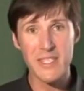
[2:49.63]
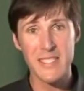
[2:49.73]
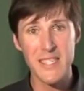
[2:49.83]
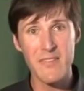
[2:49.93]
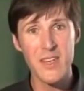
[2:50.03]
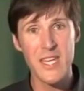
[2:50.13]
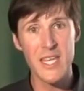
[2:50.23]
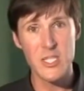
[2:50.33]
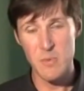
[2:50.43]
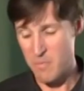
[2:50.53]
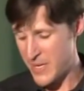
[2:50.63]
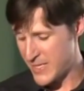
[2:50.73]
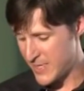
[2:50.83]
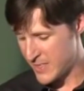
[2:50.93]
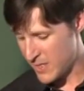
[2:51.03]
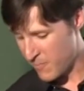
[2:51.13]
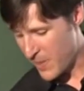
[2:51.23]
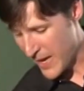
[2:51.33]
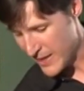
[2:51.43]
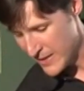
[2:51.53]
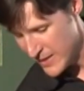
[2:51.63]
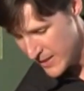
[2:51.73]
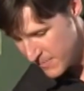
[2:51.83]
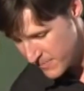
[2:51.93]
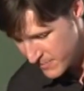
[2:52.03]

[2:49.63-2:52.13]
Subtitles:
to 7-inch pieces of packing tape,